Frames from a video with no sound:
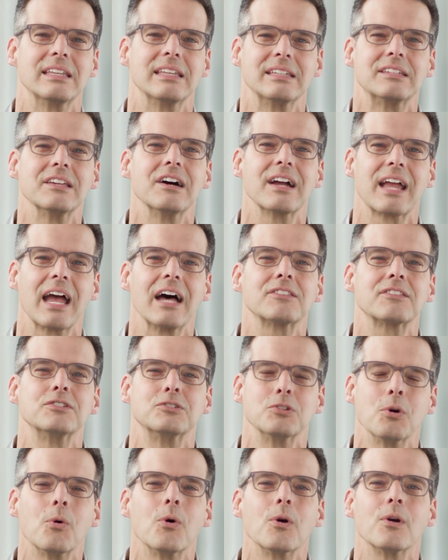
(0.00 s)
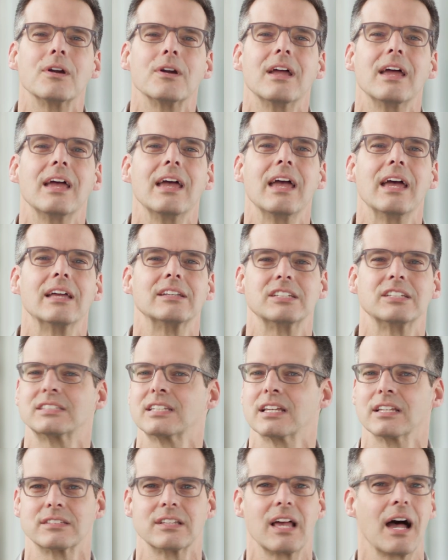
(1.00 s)
Doug out the door. And she
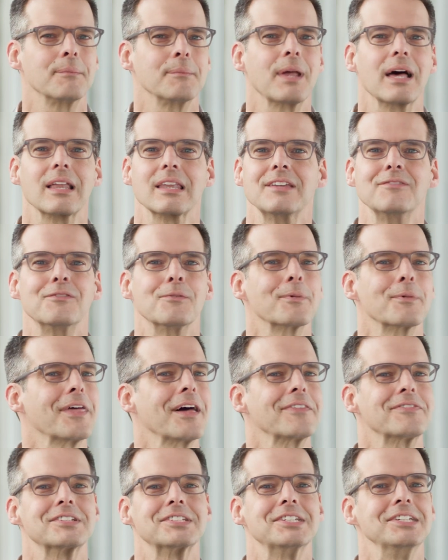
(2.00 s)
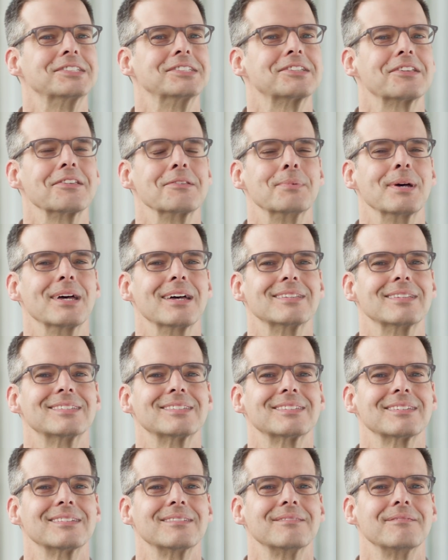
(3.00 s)
says, I'm not leaving without the sheets to the beds.